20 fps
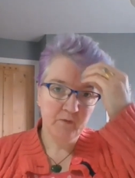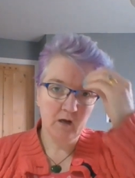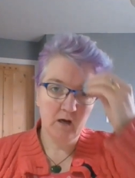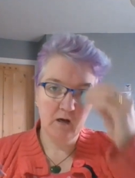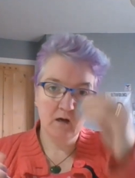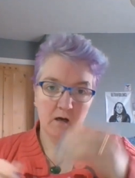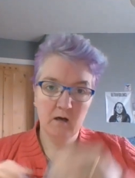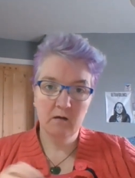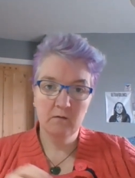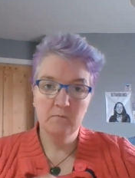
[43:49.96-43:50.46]

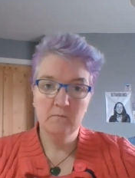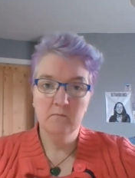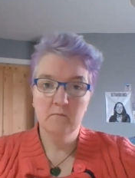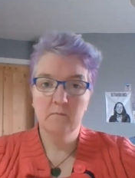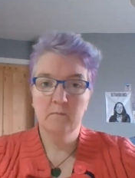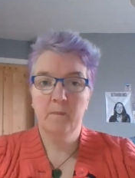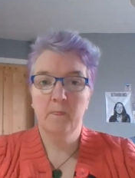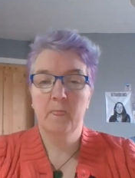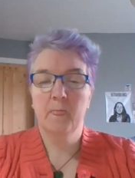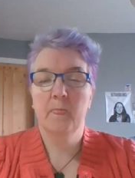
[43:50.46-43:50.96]
um,
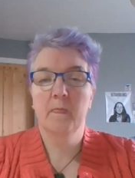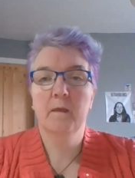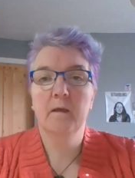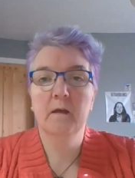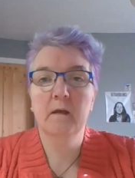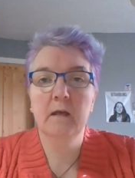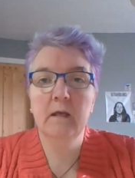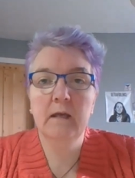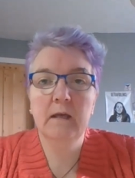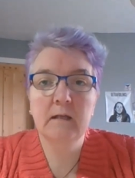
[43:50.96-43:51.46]

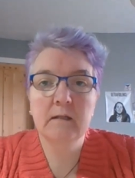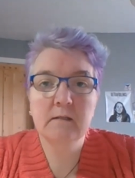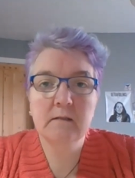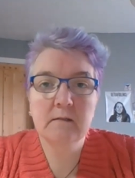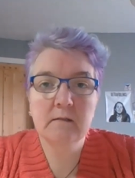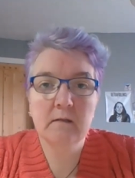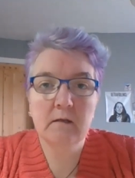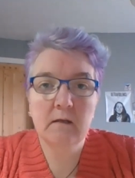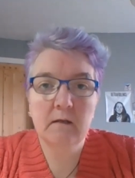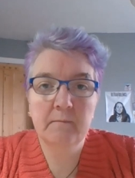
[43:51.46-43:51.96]

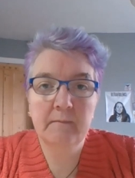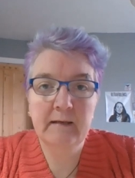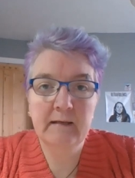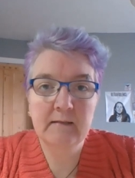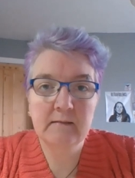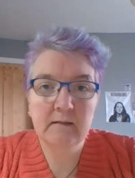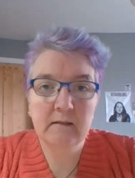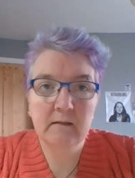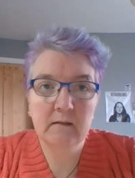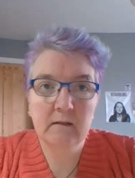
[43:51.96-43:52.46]
it's
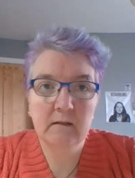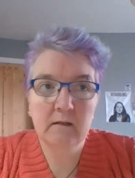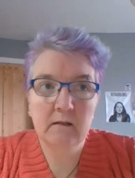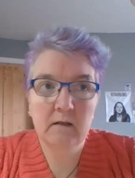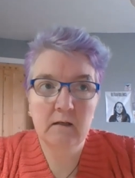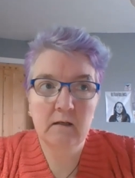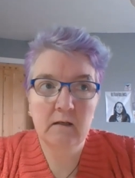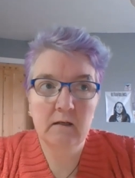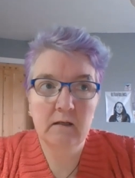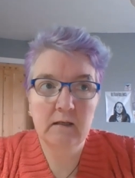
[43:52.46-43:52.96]
amazing.
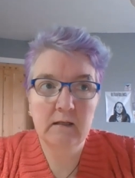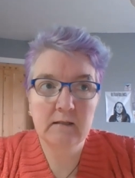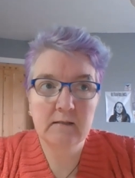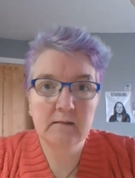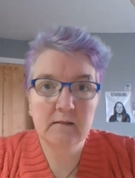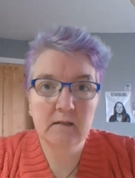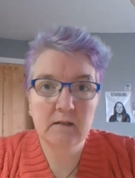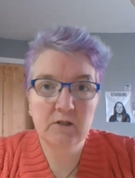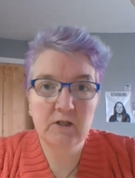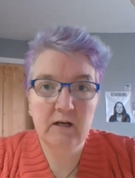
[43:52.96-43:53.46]
Uh,
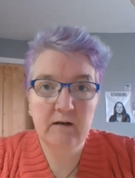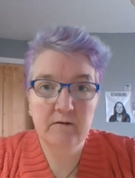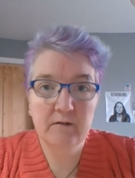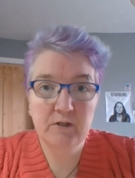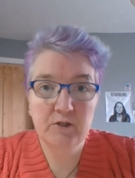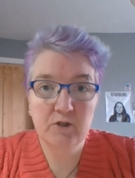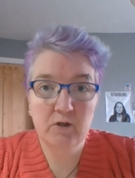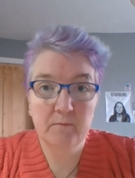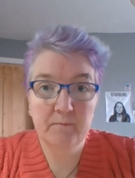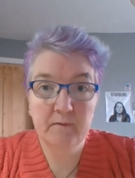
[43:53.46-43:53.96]
it's a charity
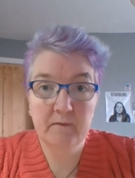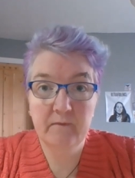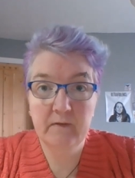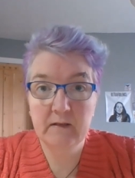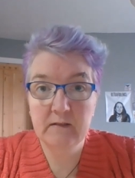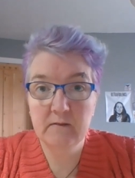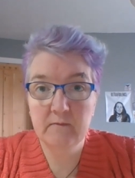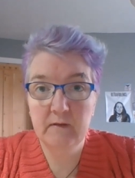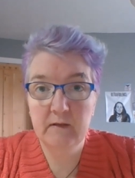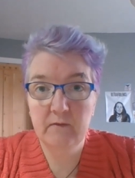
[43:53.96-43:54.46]
shop
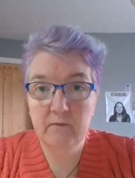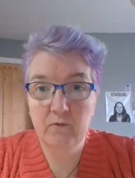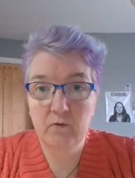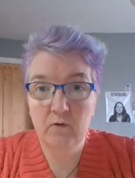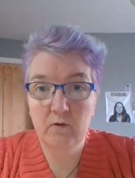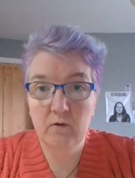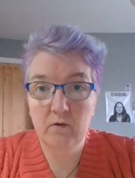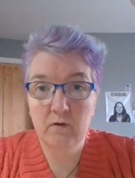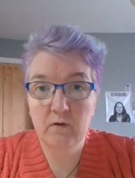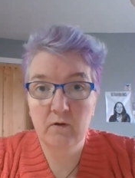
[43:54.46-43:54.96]
effectively
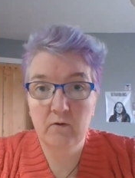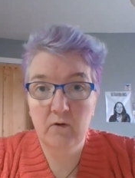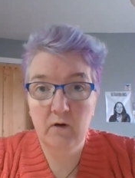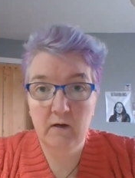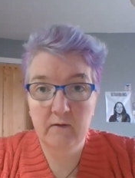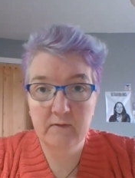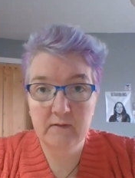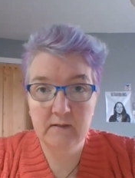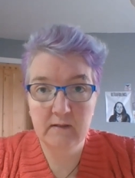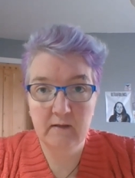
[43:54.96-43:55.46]
for
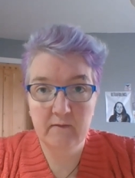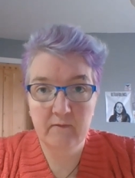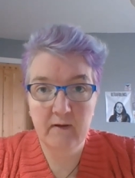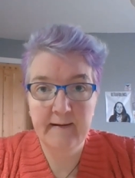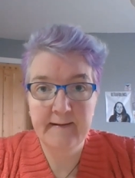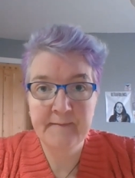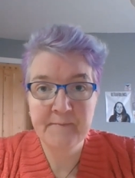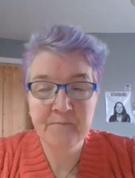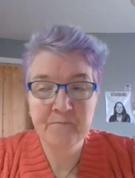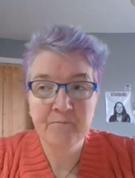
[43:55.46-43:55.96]
craft stuff.
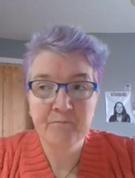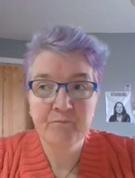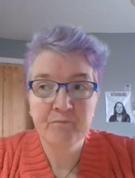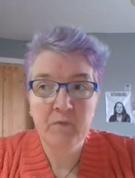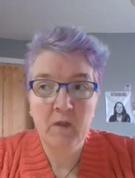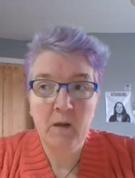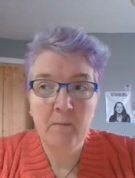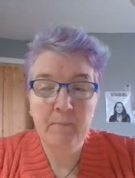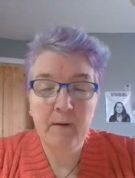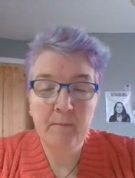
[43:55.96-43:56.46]

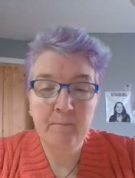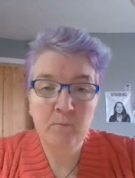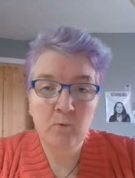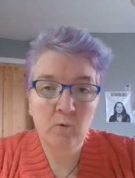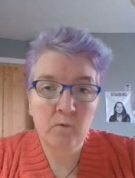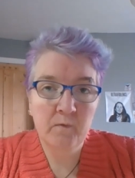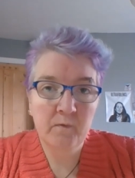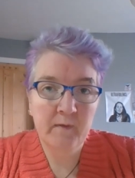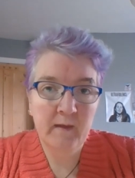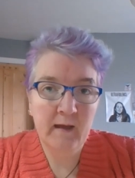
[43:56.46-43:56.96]
But
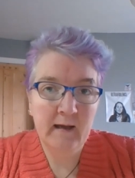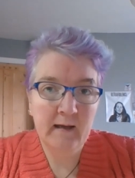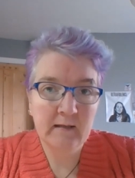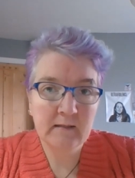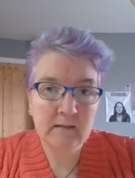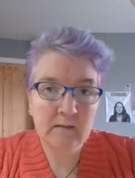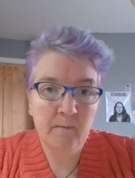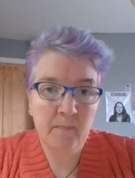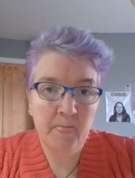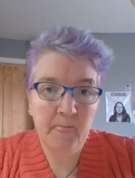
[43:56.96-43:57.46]
more than
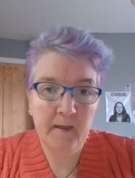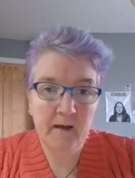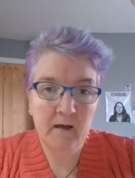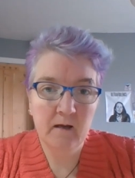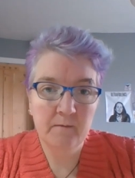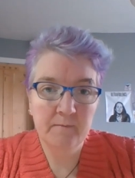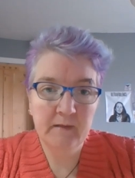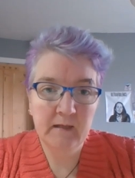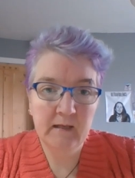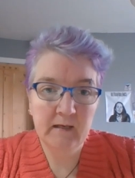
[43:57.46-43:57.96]
that,
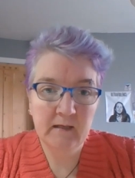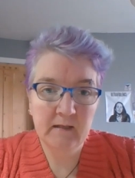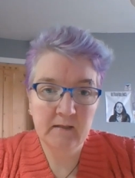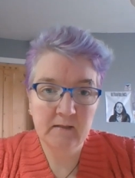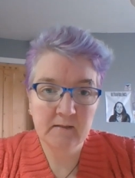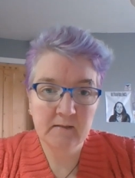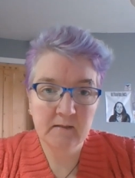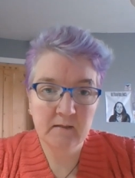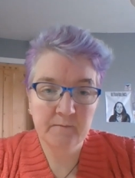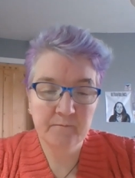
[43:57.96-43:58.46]
um, it
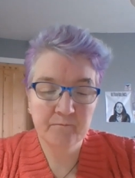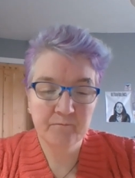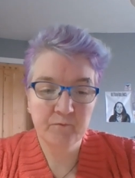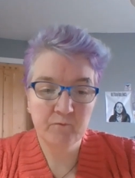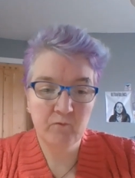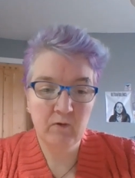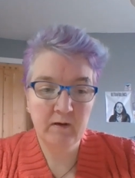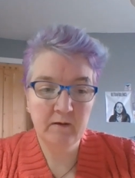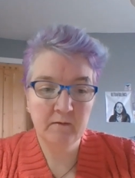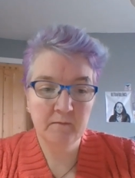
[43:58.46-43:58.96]
is
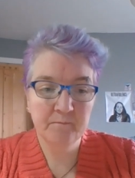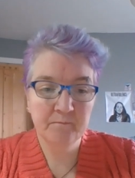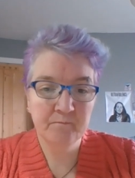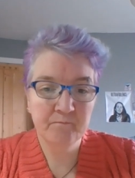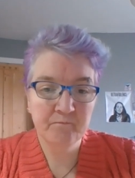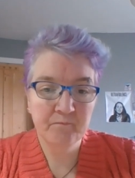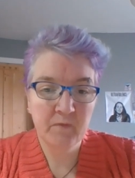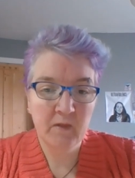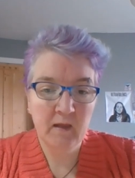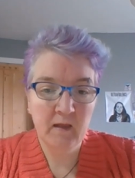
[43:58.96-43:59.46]
run
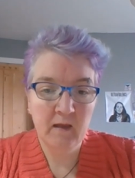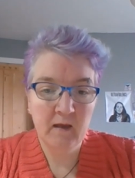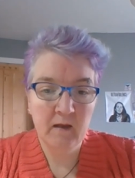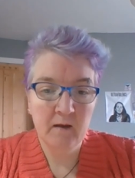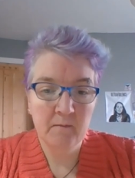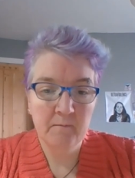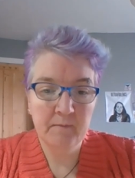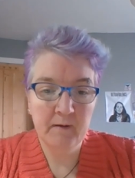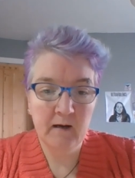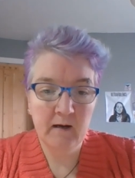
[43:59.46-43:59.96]

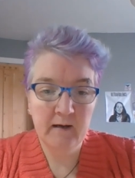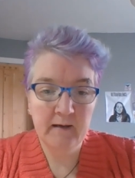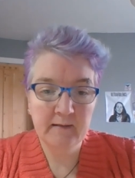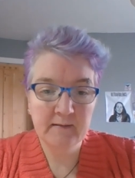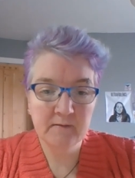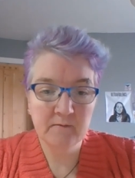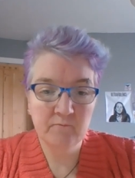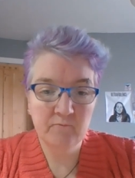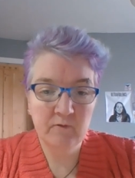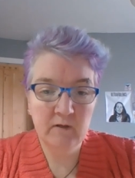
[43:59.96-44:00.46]
by
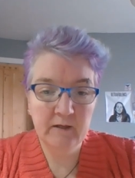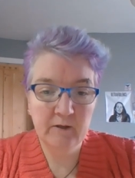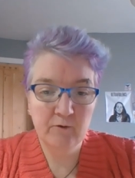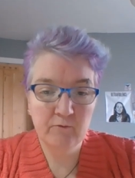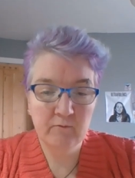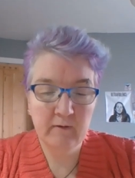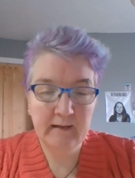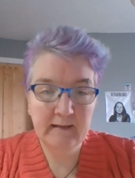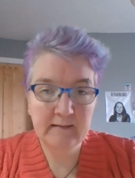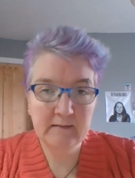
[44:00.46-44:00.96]
some really
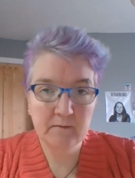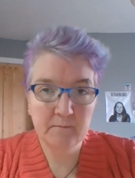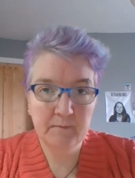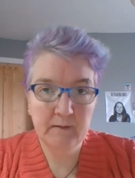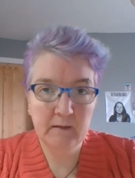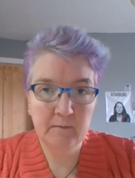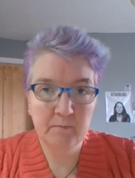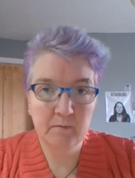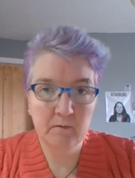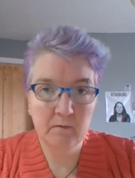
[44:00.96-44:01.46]
great
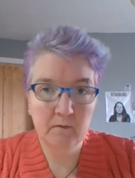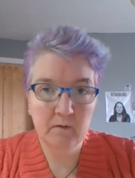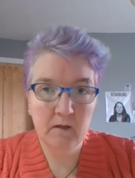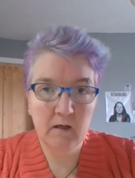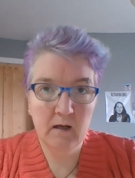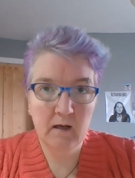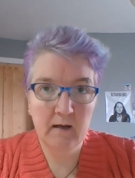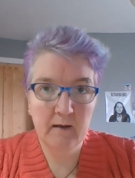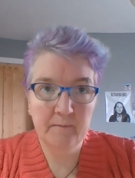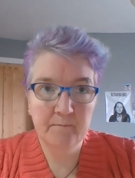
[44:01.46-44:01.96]
people,
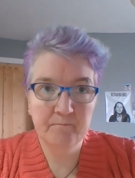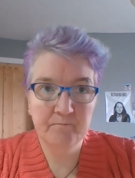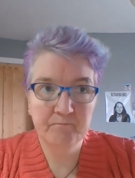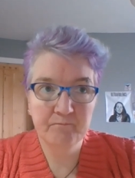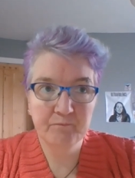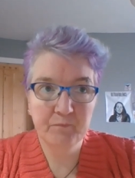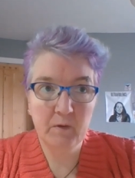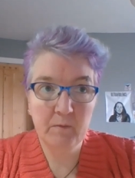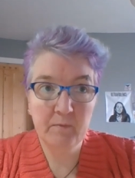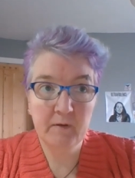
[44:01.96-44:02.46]

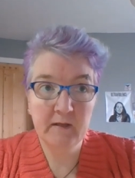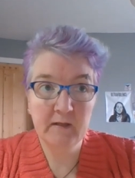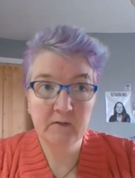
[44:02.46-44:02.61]
um, but